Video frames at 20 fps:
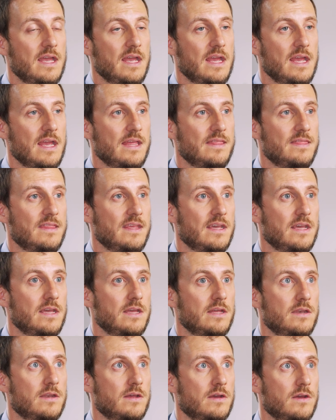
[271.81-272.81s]
and
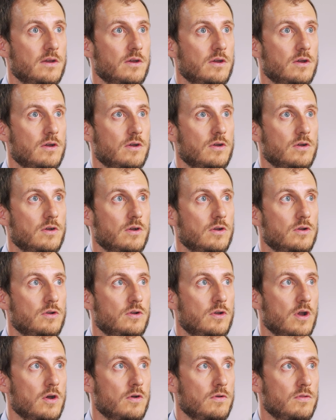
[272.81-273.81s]
then
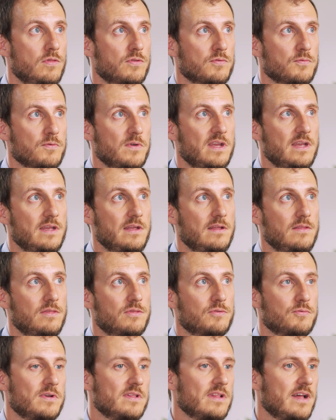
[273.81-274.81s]
go three
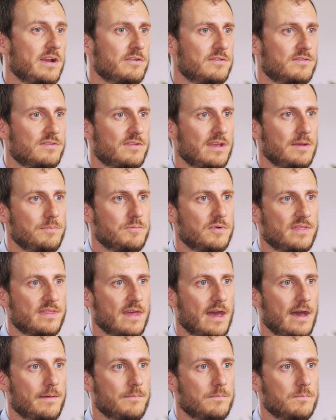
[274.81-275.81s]
layers deep with
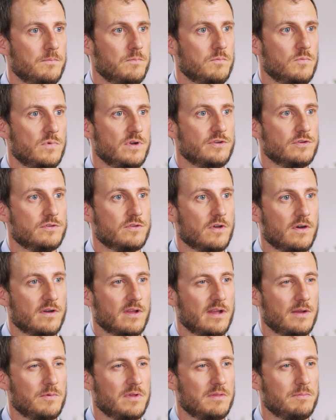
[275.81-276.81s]
that when you're
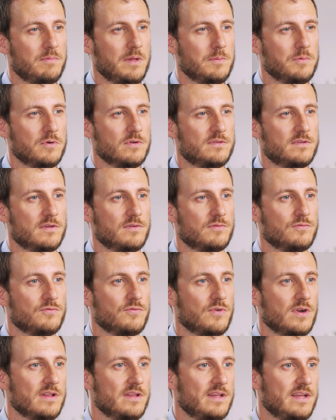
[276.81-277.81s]
talking with people, to
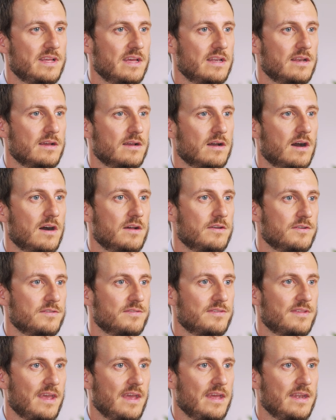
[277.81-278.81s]
really get an
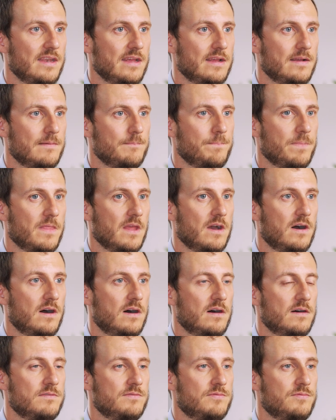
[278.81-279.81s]
understanding
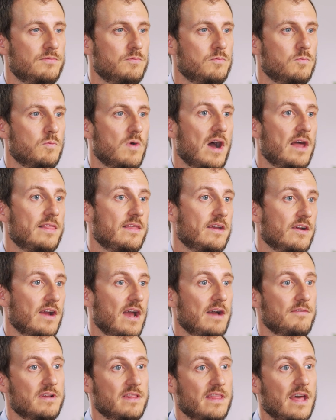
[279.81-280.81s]
of why they're
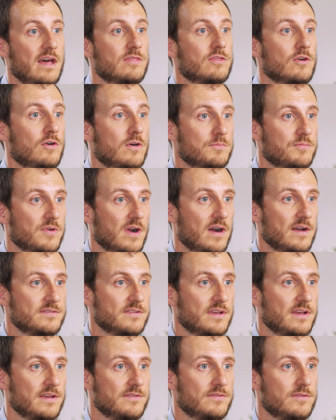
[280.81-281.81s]
having that thought
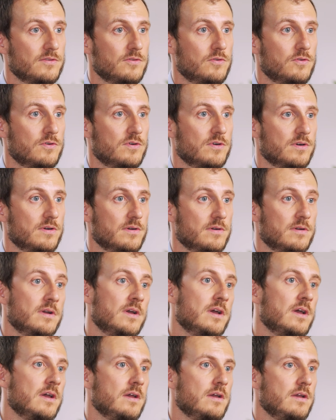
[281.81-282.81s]
process, or
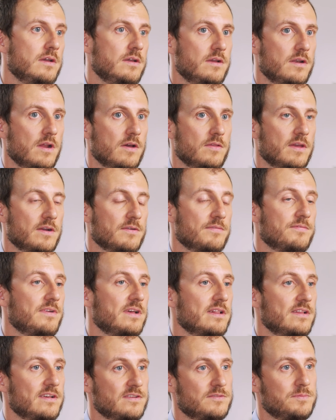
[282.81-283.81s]
their
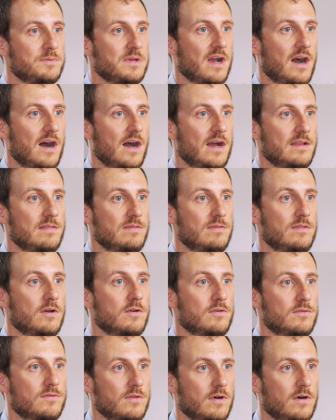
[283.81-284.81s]
feelings behind
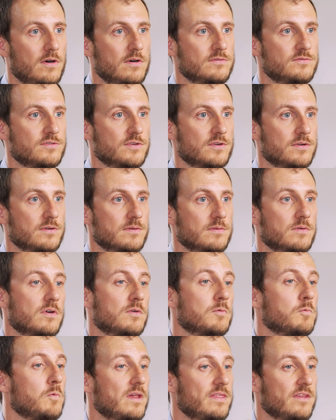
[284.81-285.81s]
those thoughts, or
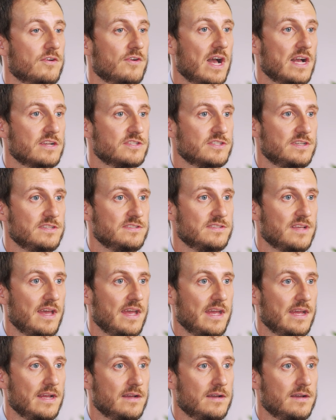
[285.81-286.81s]
what they're actually saying.